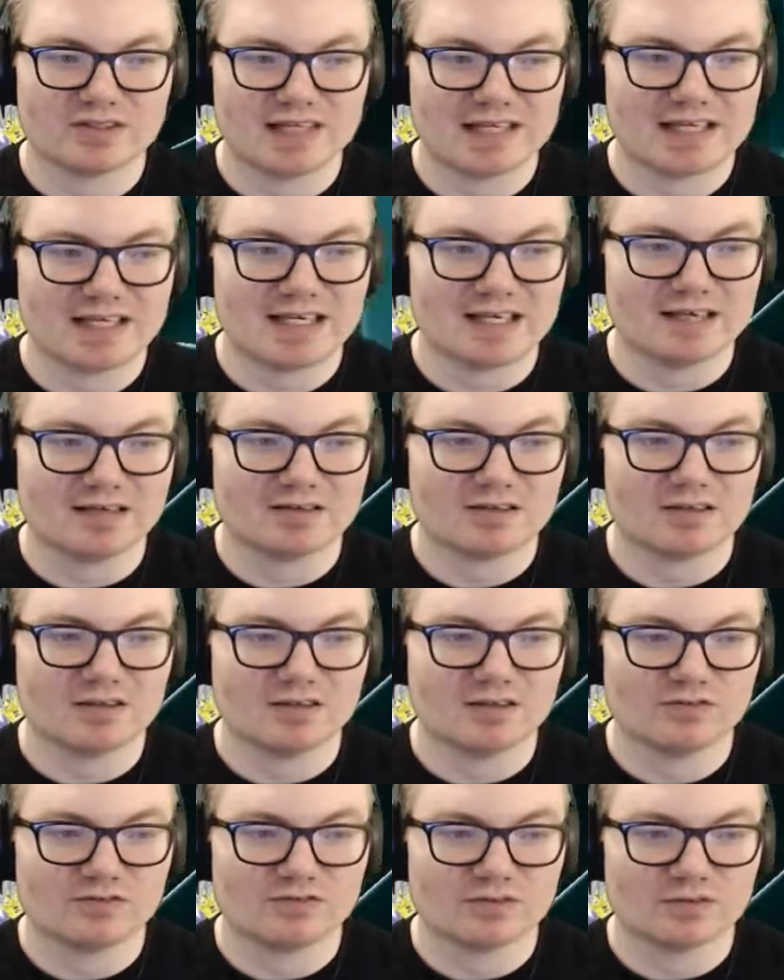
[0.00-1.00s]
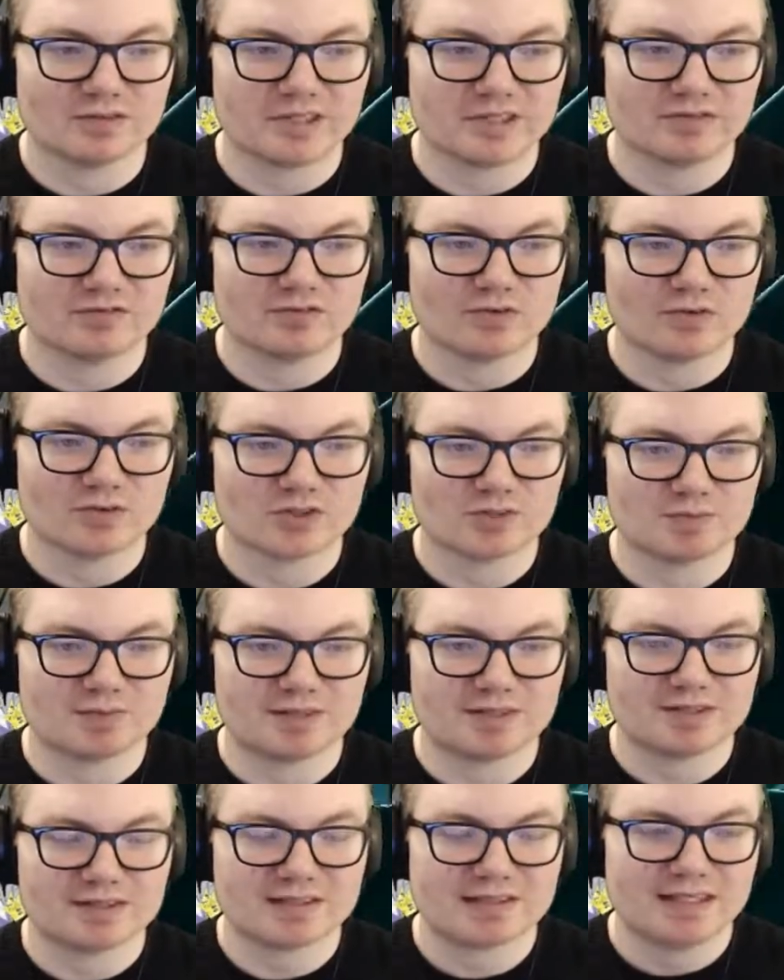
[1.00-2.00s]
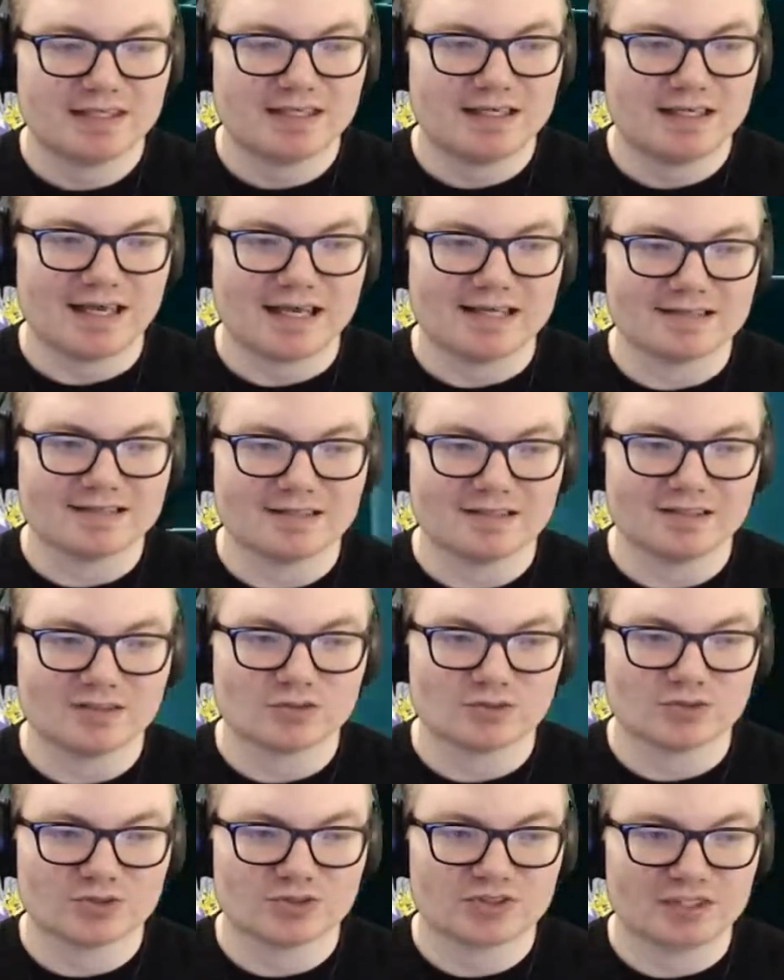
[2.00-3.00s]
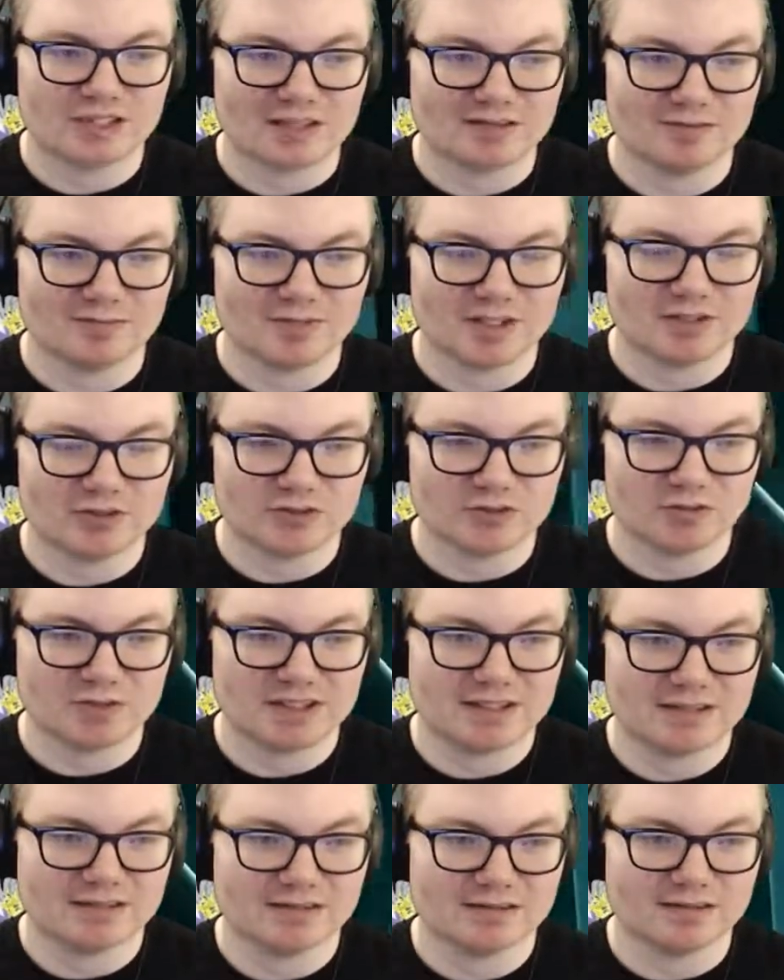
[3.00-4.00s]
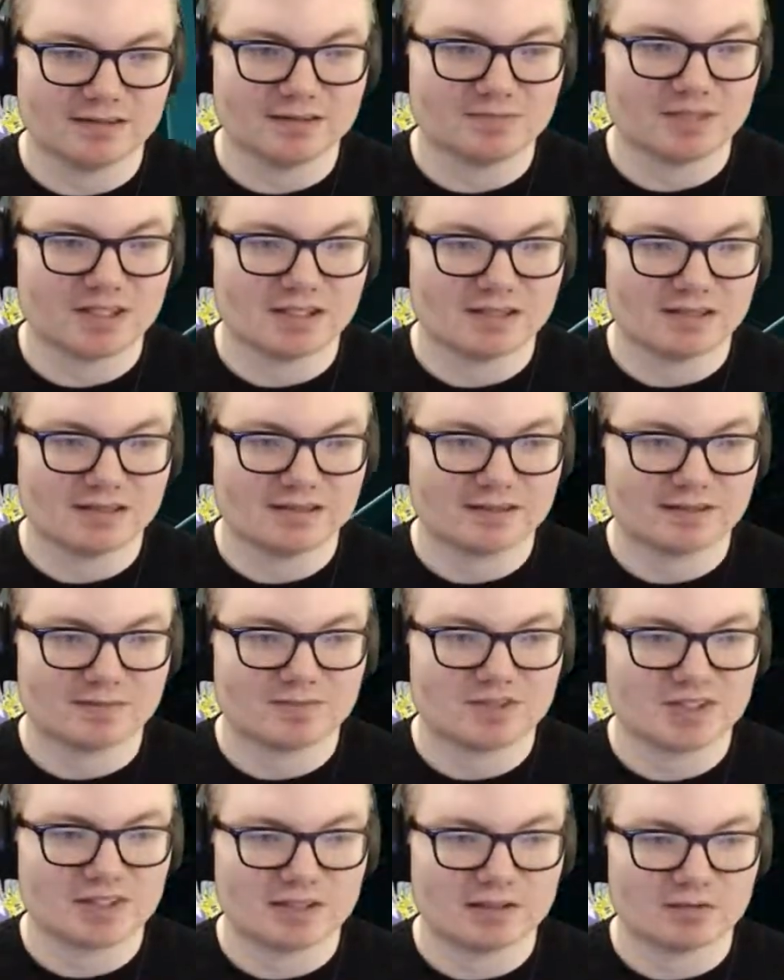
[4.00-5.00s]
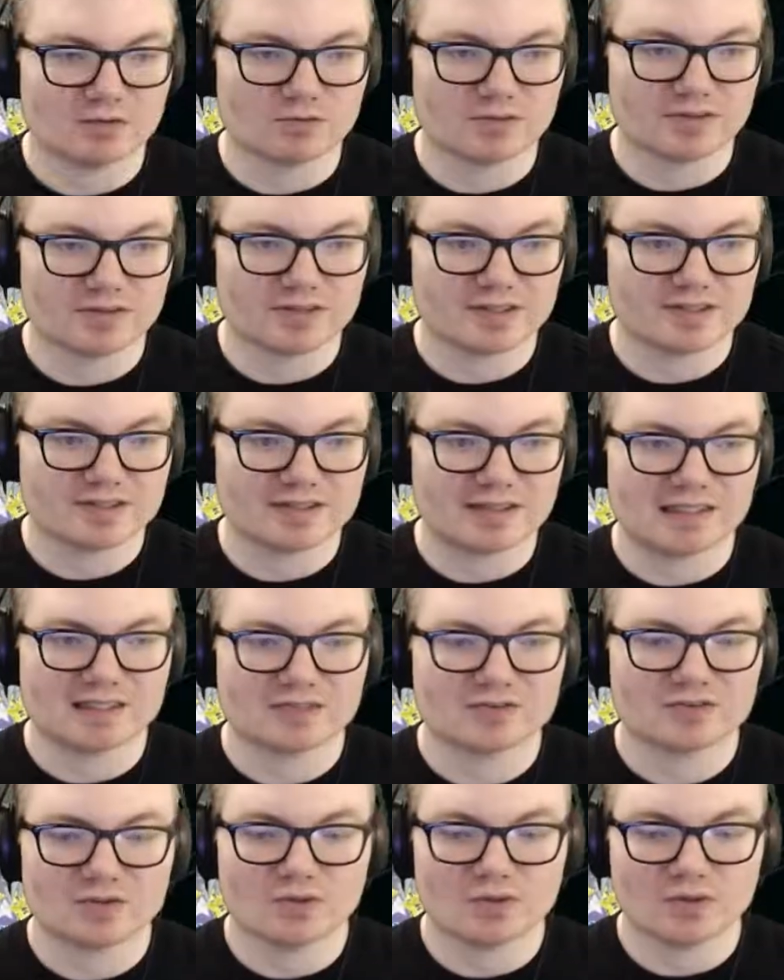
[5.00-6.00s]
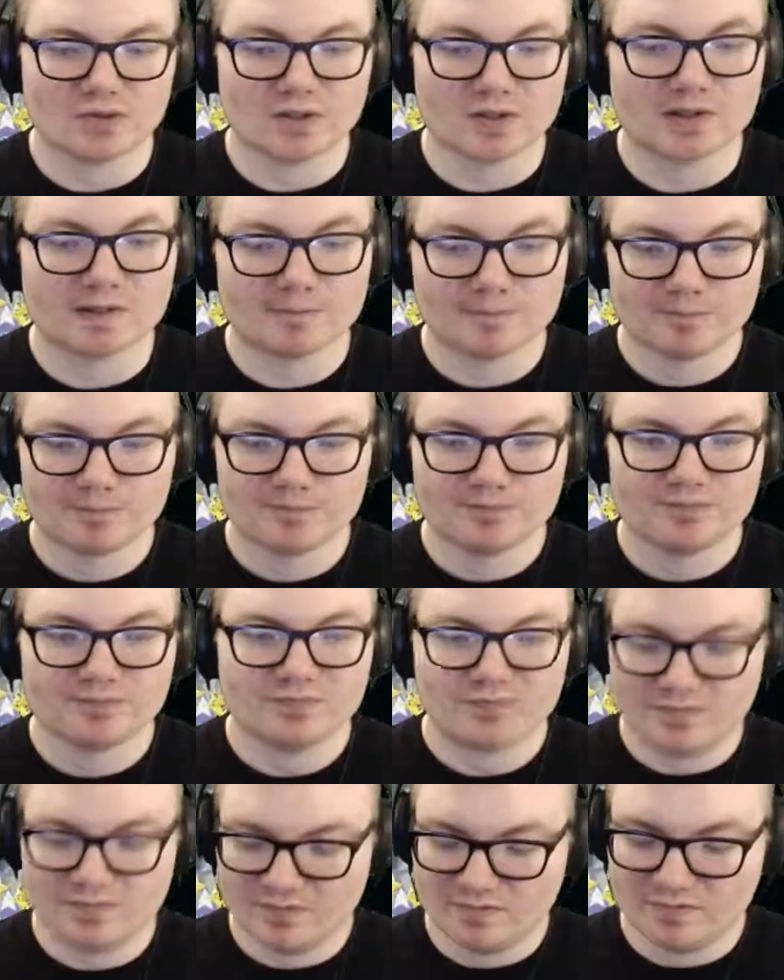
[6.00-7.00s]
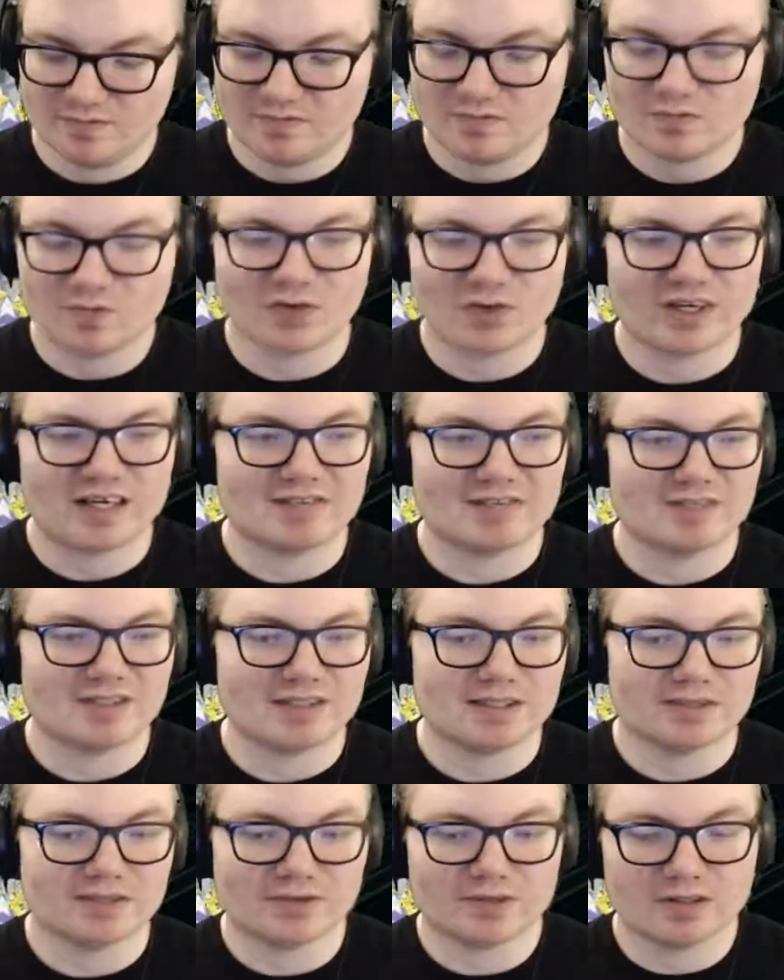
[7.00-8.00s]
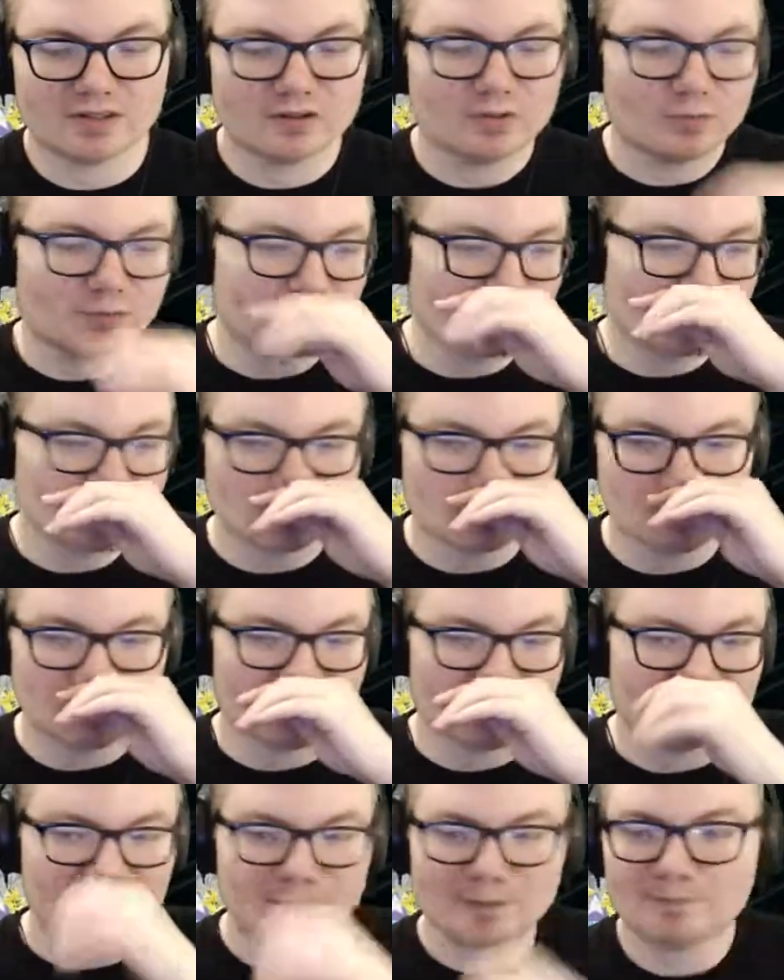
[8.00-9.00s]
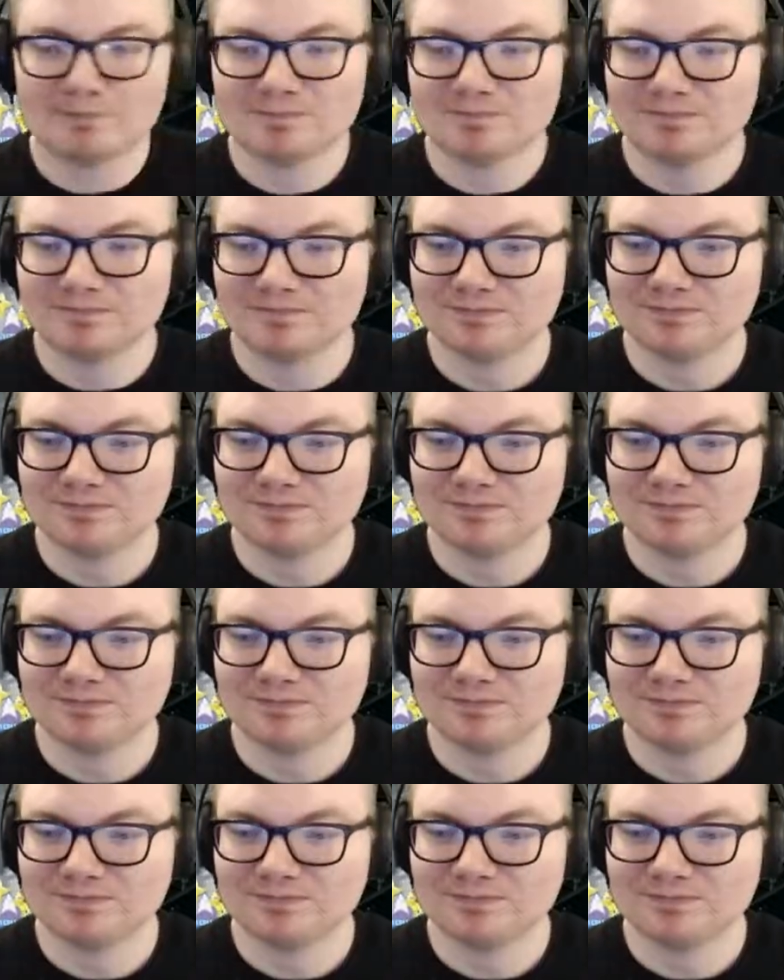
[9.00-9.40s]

so they can't call for reinforcements. As it is, we're just going to have to make sure we kill anybody that comes near one of these things, or we're going to have to deal with a whole bunch more of them.